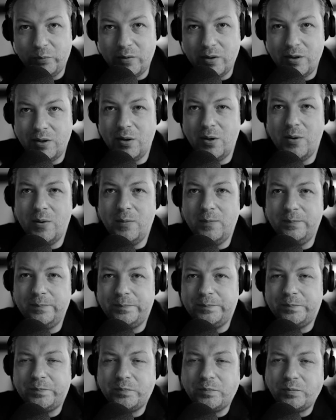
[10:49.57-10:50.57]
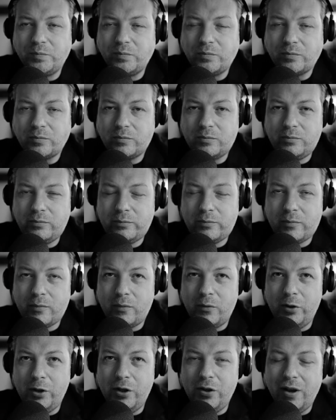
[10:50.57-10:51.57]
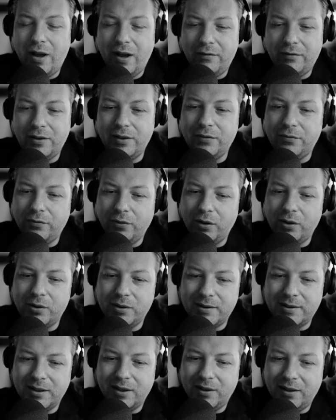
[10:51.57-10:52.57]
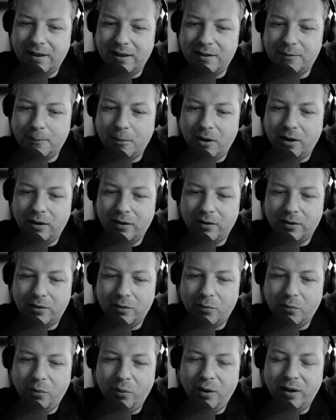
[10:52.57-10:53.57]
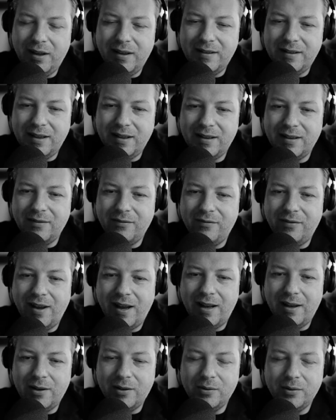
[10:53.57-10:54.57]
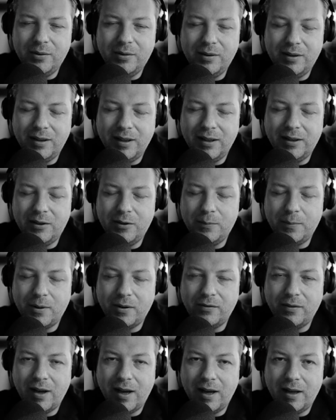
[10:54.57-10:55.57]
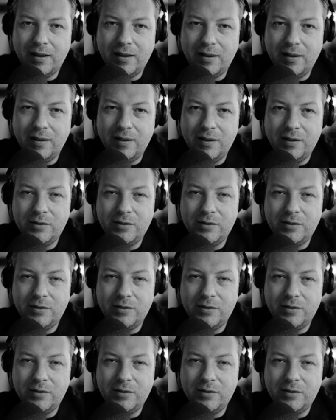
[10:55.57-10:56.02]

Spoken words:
So you have to focus on this point on what is it, the value that you provide,